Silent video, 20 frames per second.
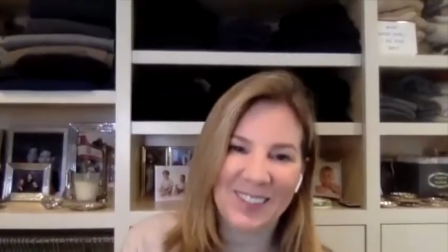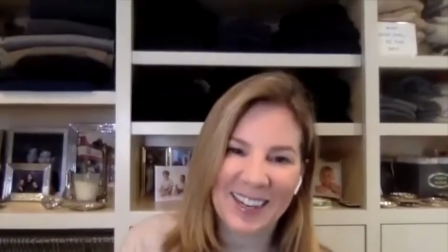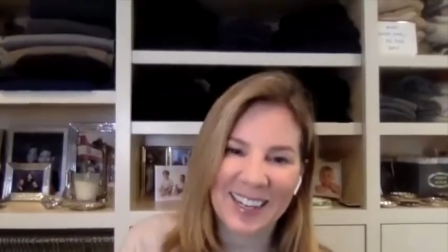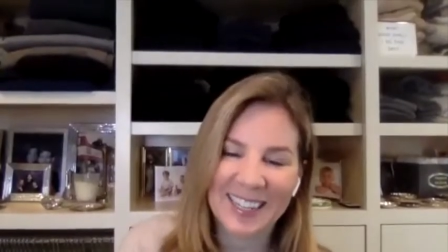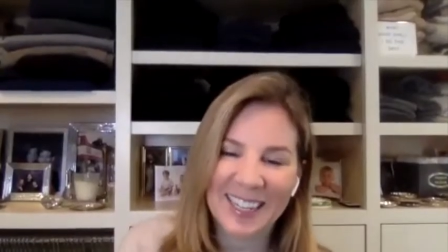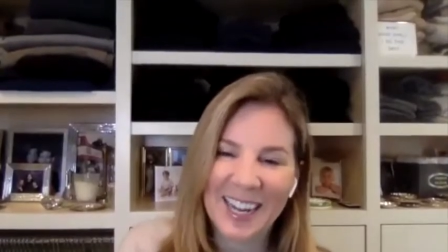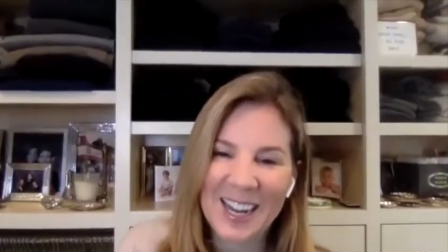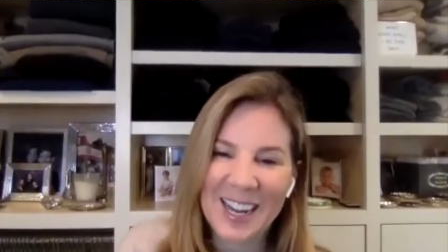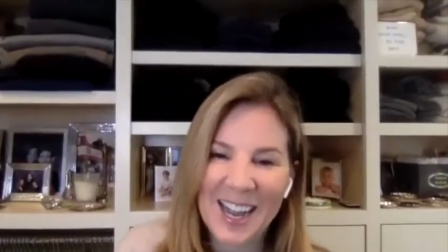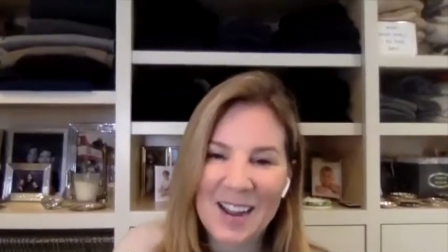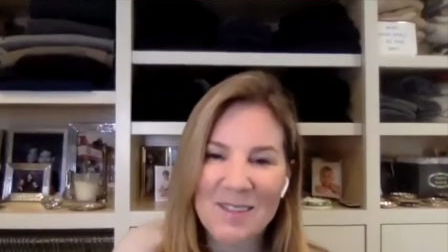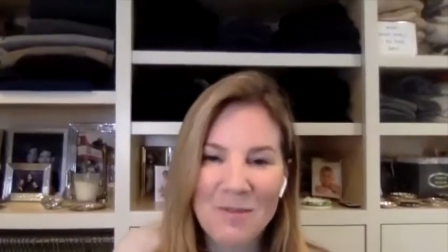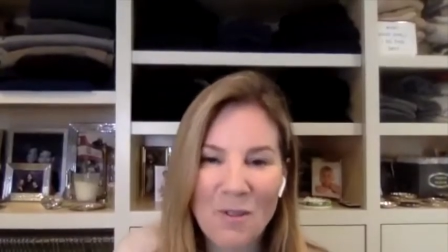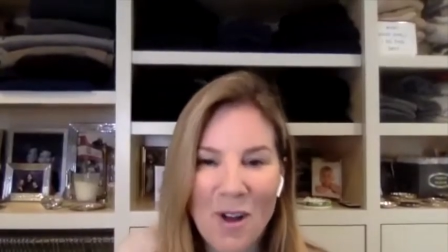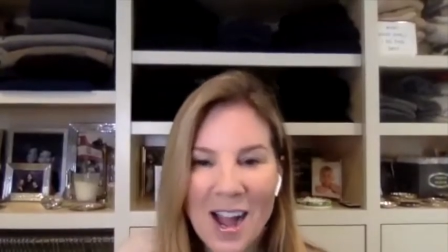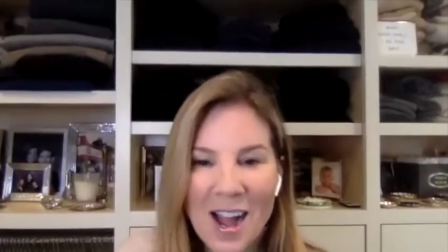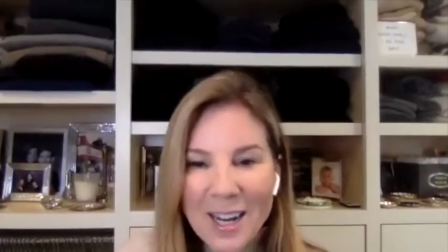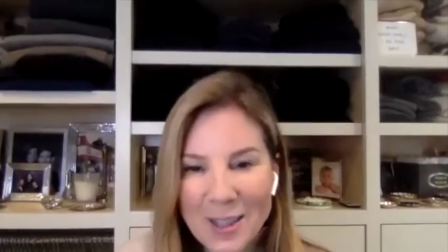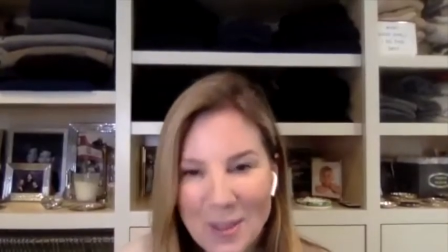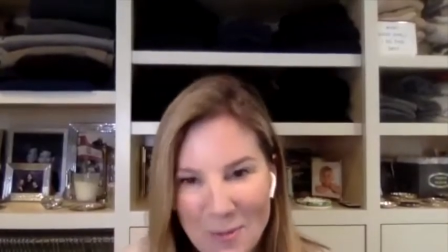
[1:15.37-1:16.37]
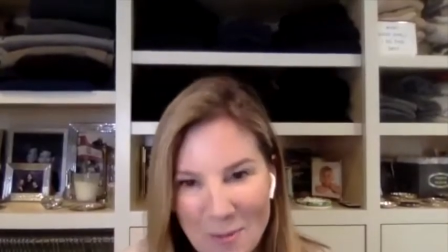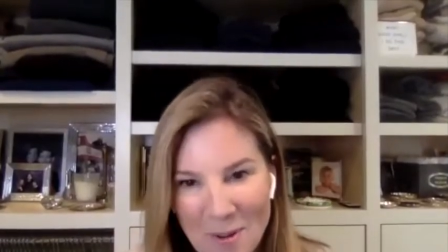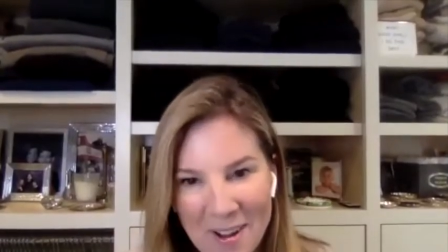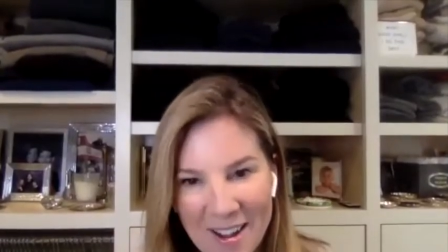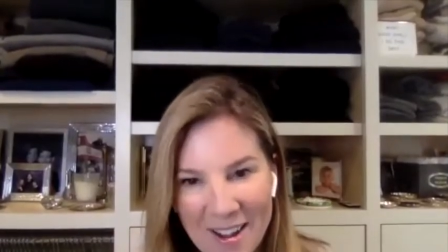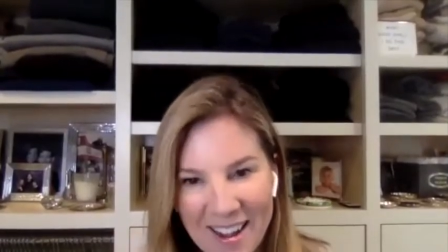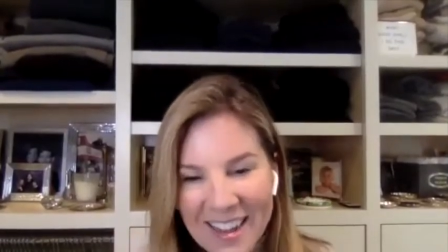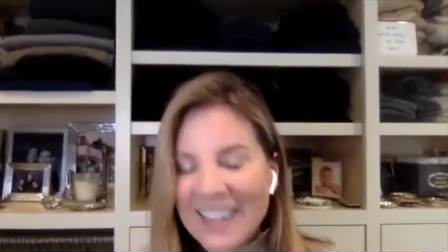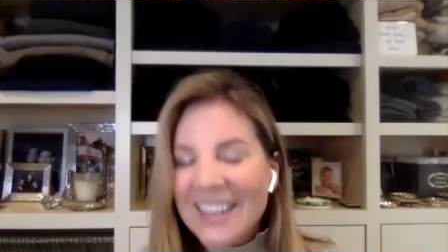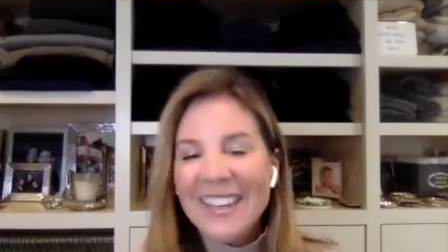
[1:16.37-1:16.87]
way. I, I've walked the
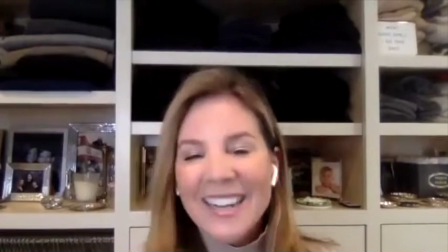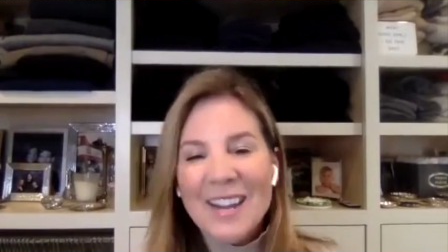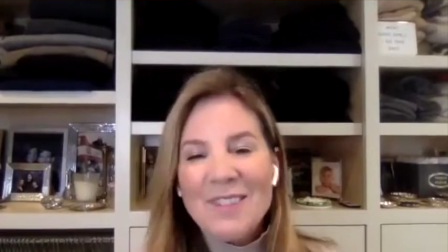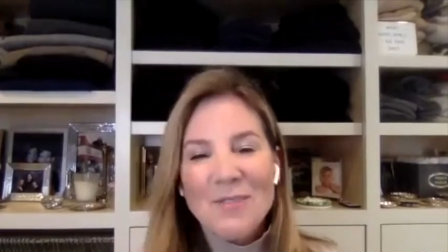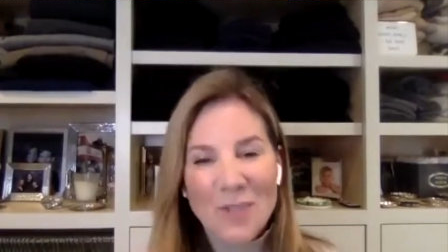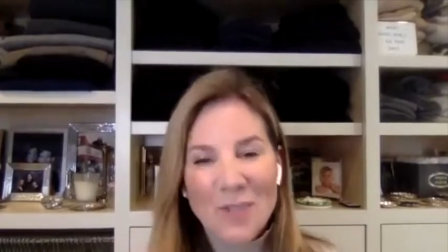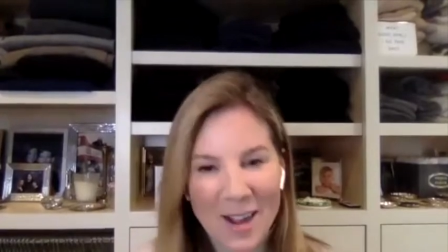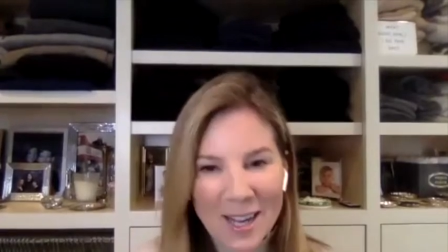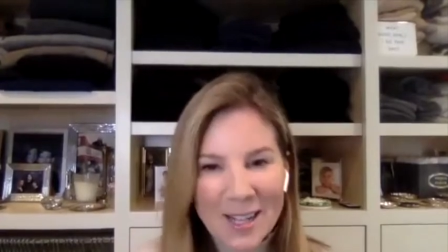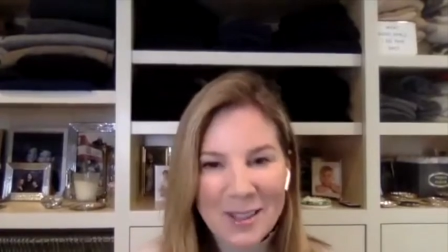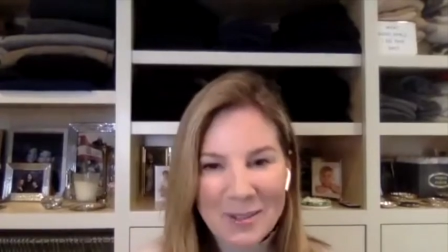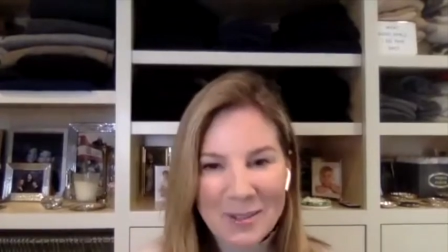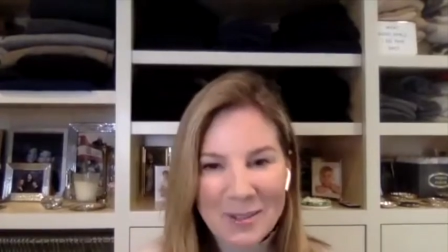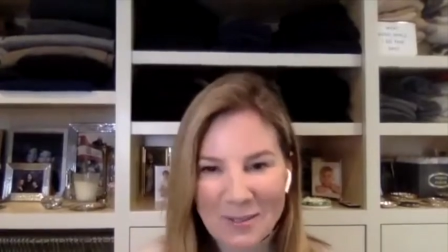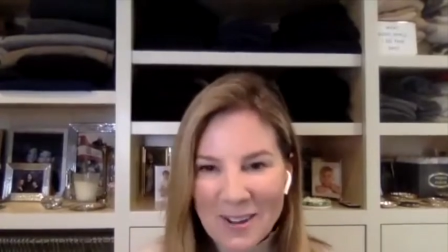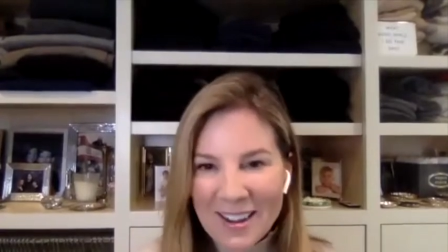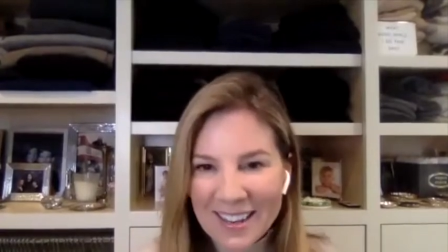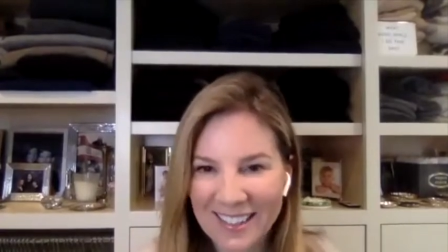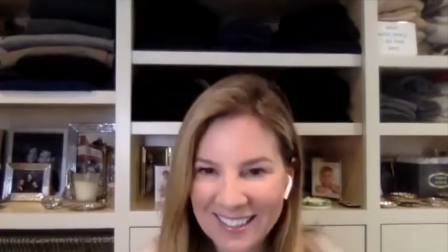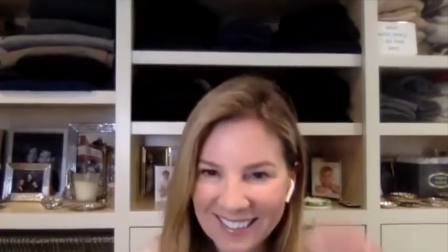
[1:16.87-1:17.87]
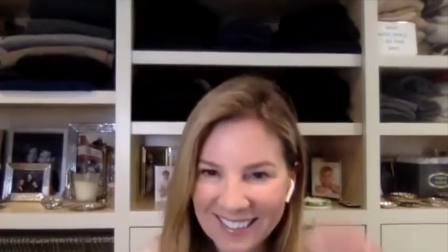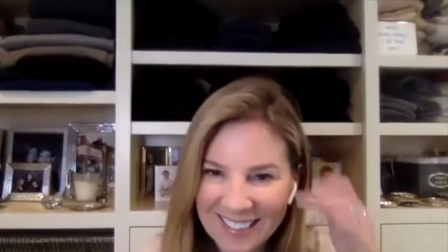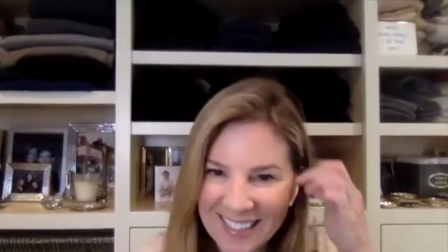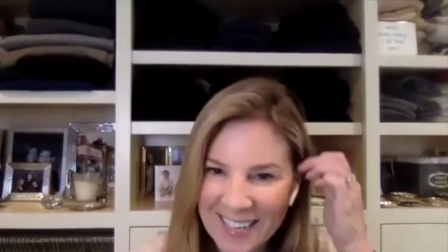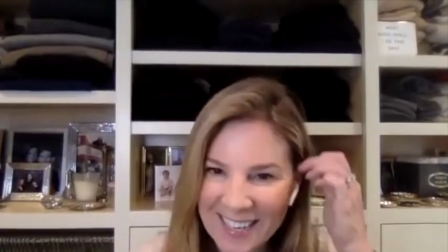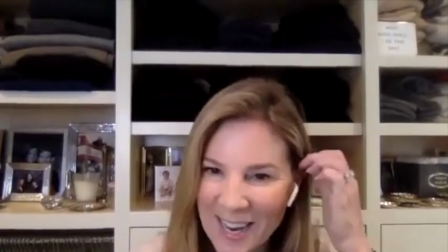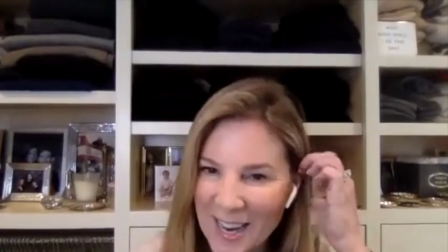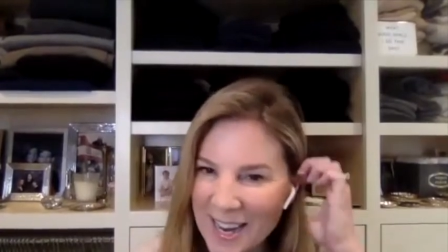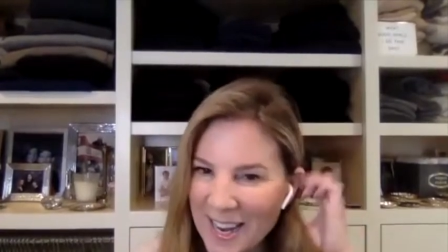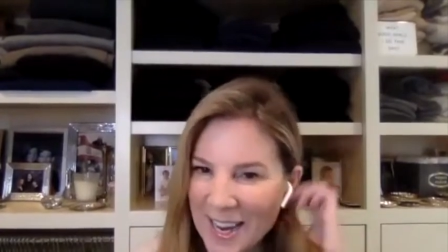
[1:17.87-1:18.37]
walk. I've walked the walk,
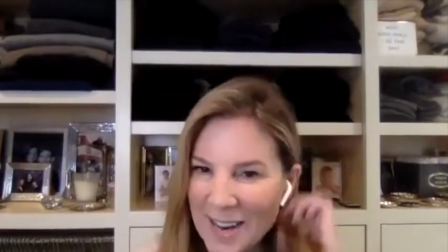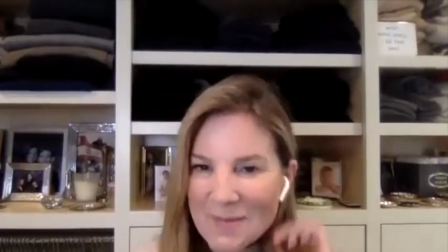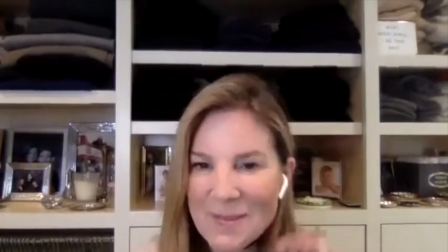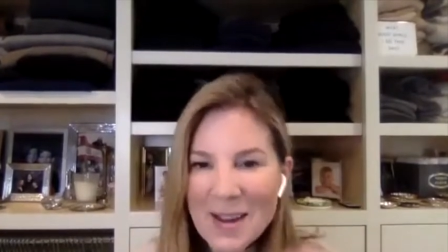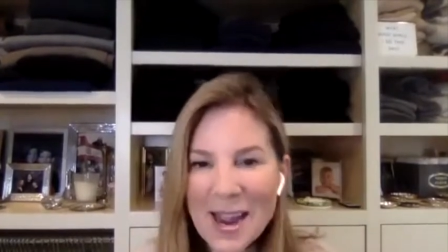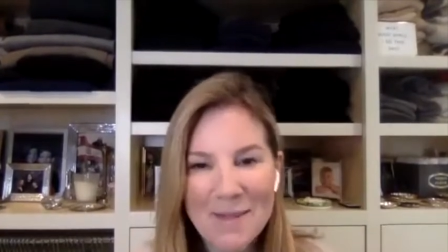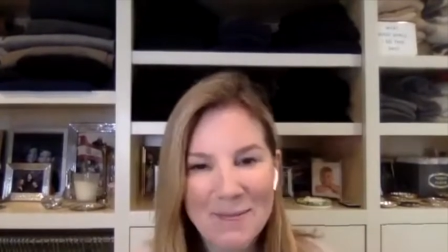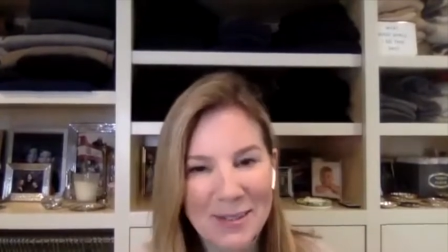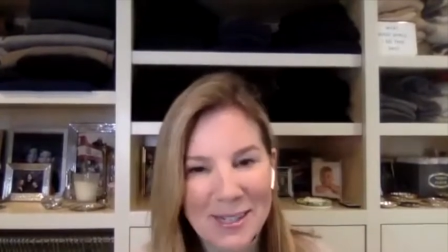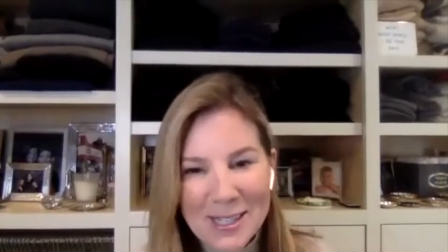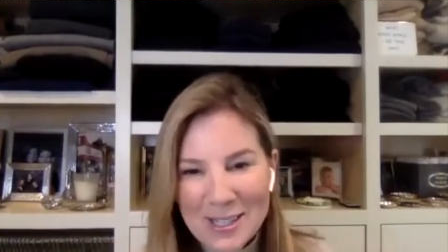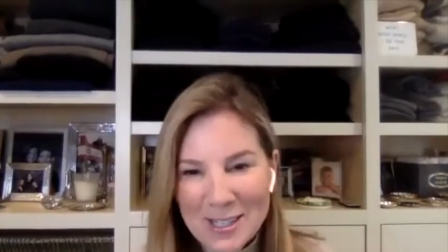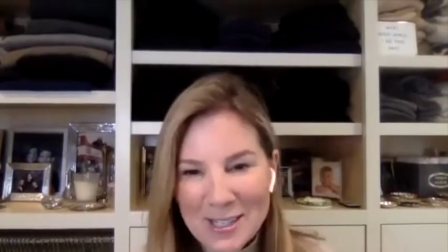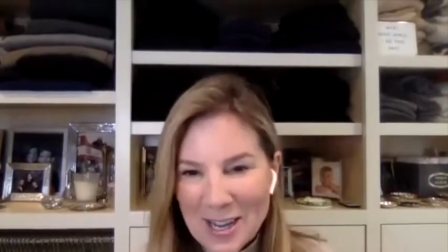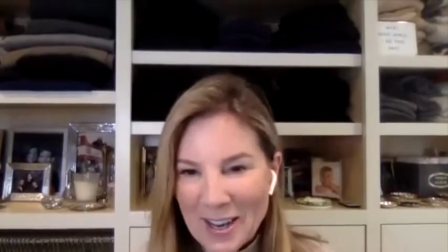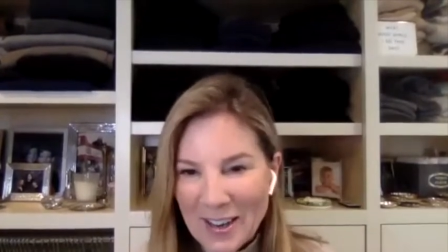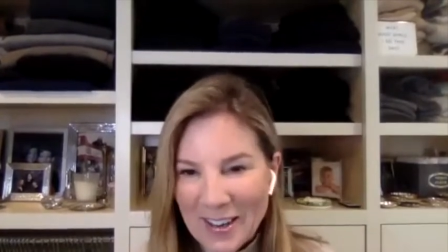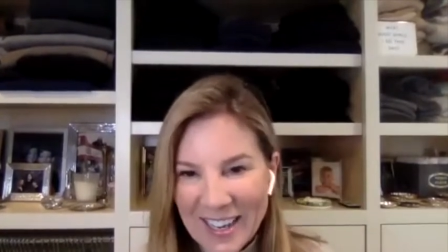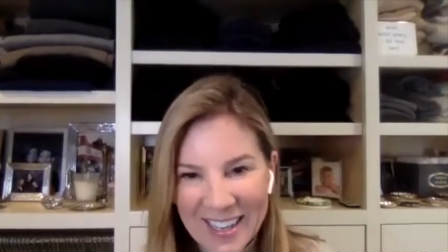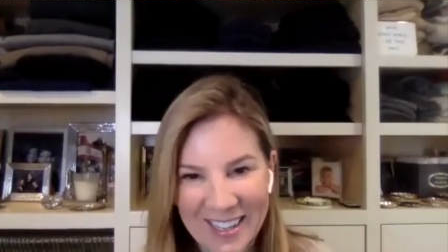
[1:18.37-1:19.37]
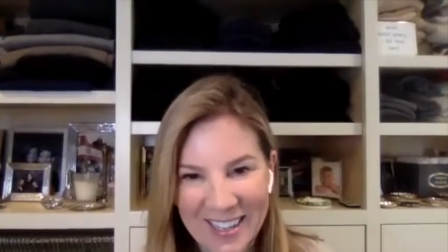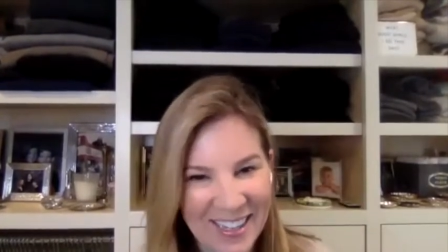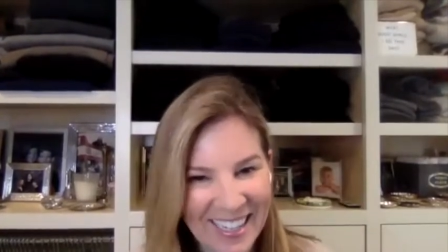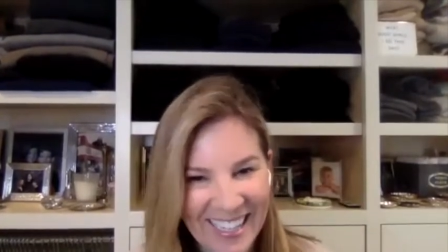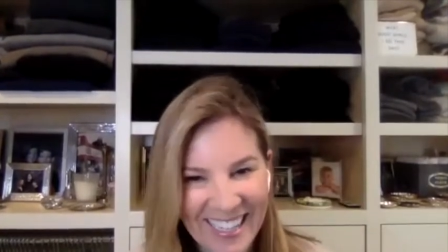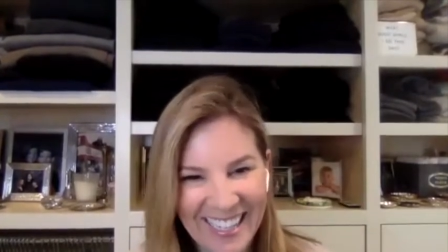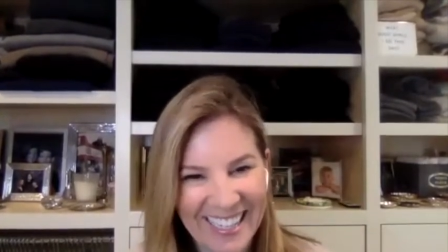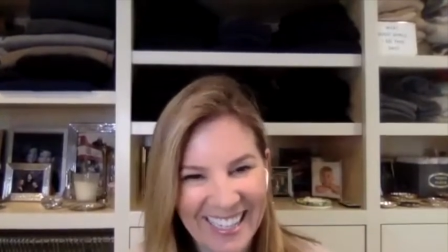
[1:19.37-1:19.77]
and let's, and I'm happy to share it.